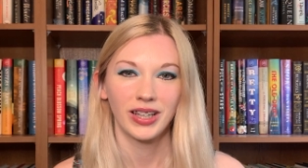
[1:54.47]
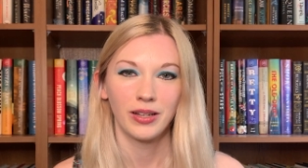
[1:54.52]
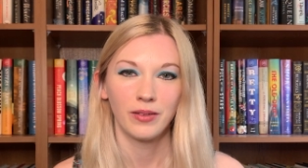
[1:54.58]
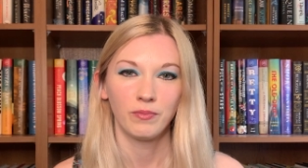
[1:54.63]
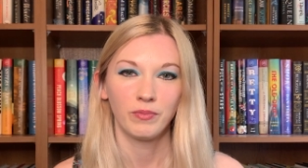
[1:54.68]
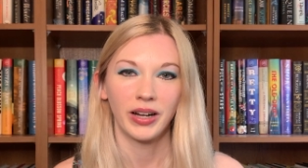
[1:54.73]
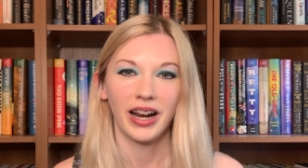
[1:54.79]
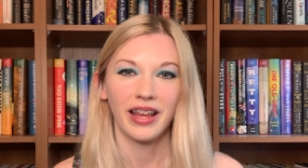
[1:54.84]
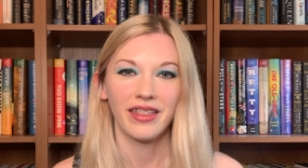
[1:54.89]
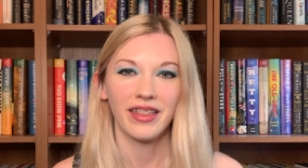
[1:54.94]

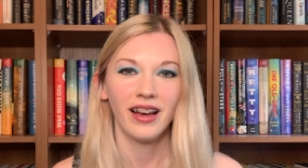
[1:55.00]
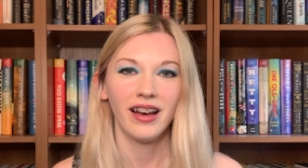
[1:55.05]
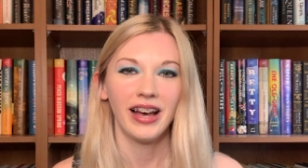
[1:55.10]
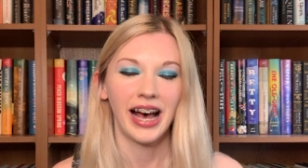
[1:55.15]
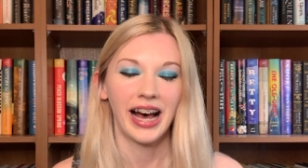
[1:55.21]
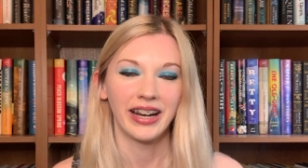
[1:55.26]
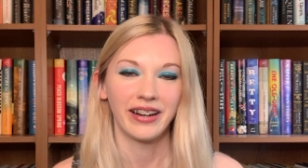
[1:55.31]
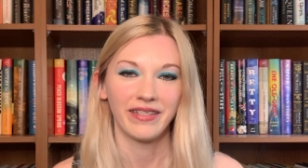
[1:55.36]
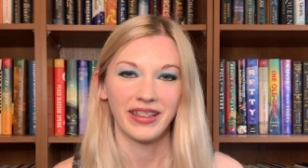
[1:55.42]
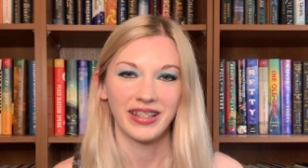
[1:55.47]
But I thought
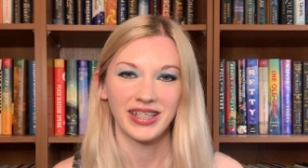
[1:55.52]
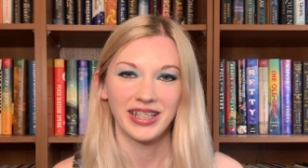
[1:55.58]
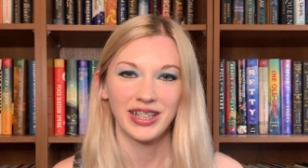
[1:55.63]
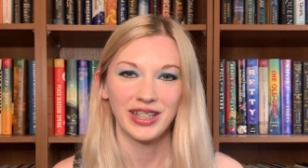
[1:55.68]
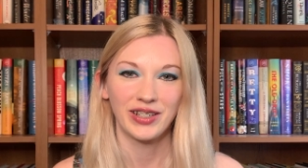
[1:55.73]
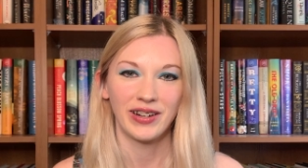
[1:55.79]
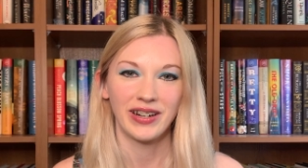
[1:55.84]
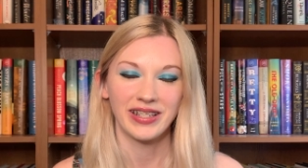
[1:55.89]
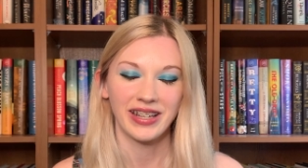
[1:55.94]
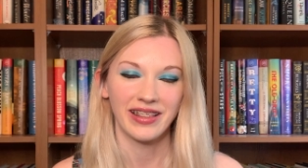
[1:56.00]
out of the 6
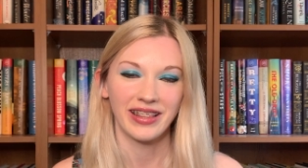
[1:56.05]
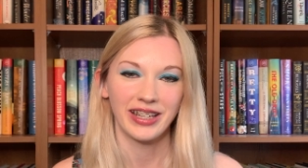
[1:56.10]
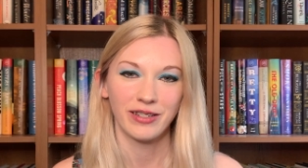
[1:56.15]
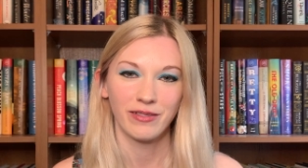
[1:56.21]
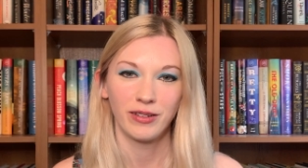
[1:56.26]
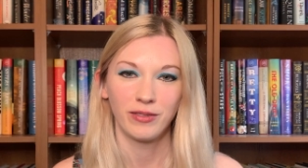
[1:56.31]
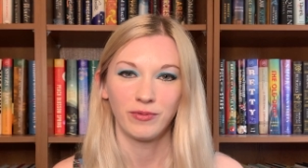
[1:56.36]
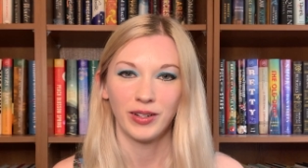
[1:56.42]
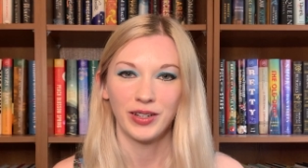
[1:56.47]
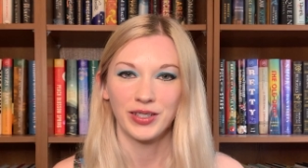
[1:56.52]
stories that this
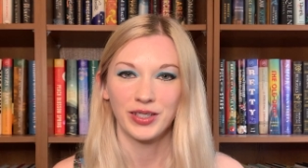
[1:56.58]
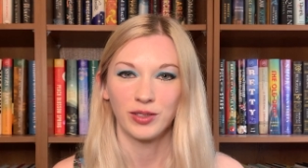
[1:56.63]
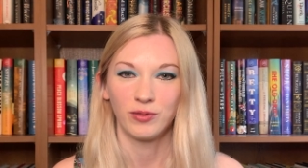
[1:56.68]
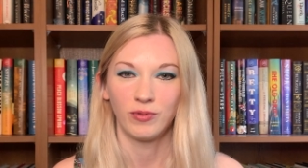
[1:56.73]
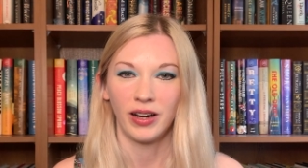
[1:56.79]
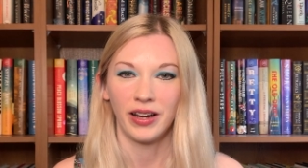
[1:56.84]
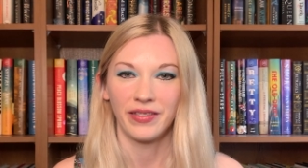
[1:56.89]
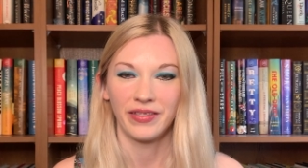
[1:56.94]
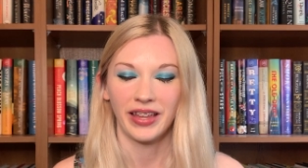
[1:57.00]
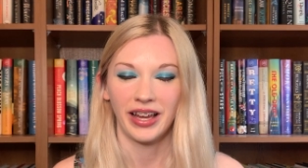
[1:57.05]
one was the
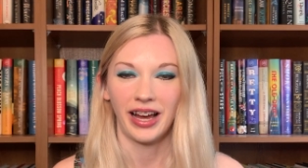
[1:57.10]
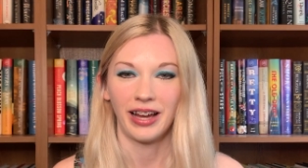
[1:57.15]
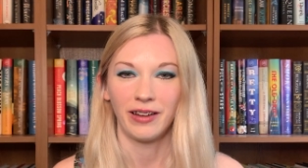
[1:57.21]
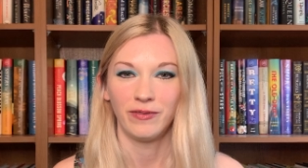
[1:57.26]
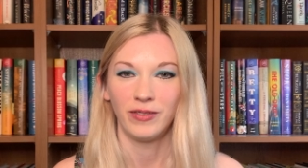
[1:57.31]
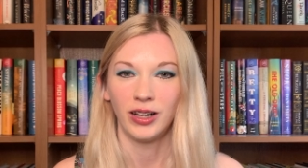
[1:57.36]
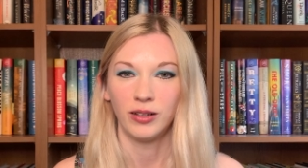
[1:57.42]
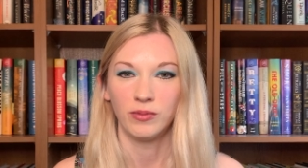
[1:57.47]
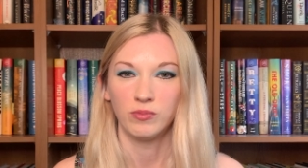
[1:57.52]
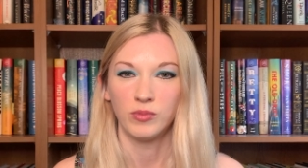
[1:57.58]
one that I
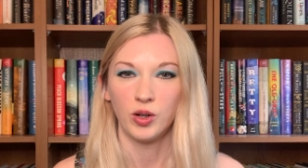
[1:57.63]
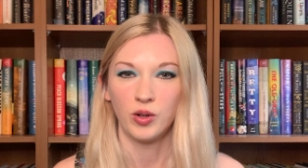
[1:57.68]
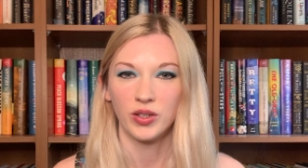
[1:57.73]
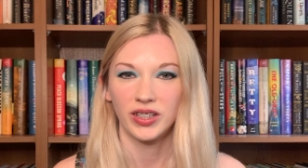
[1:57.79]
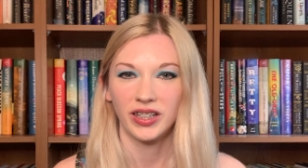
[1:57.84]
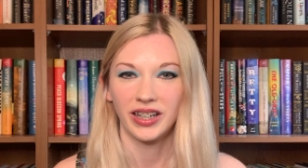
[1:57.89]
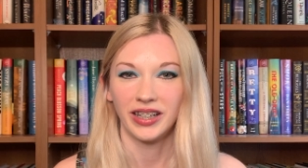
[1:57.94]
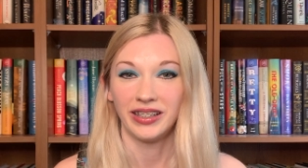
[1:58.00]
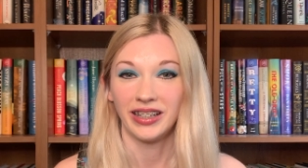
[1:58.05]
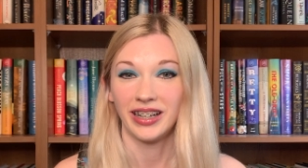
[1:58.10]
felt
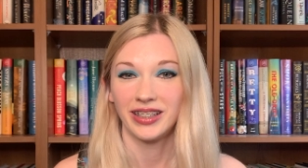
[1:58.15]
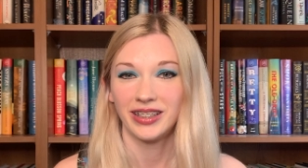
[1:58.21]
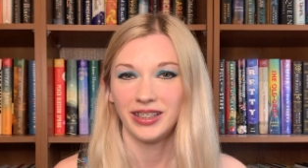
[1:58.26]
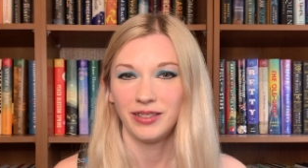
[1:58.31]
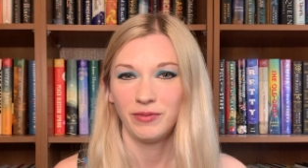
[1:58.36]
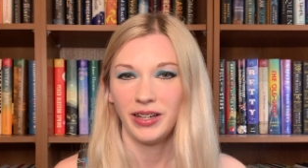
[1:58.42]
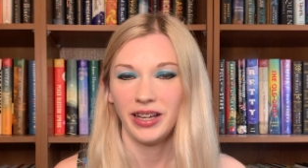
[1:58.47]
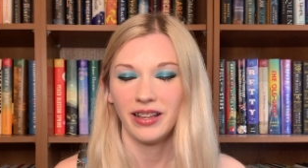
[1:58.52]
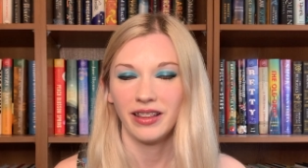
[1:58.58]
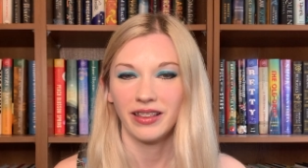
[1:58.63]
most connected
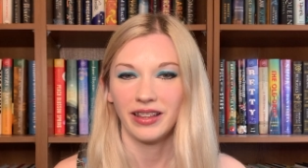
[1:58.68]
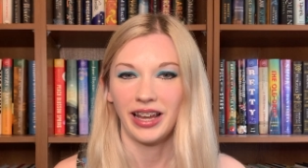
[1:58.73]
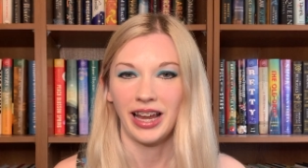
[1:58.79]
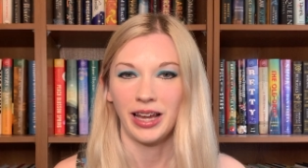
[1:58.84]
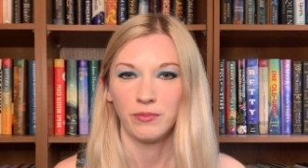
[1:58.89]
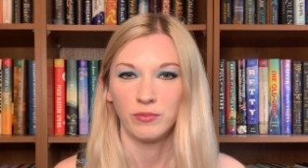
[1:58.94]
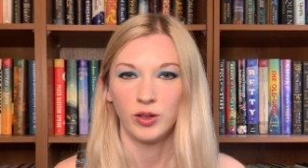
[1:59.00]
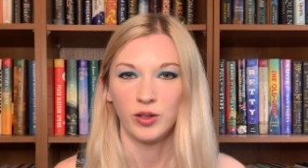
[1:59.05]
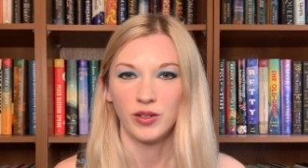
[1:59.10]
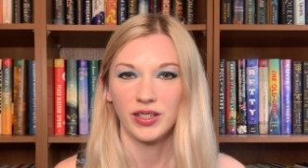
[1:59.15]
with
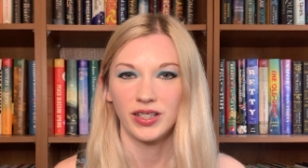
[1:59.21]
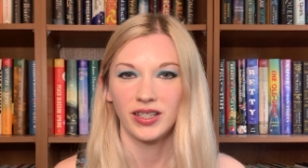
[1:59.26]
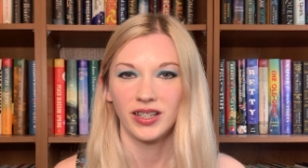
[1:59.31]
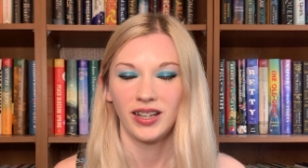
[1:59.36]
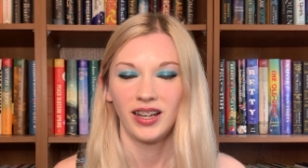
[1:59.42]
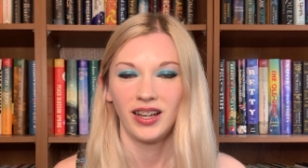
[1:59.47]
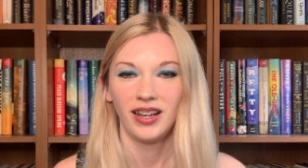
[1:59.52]
and most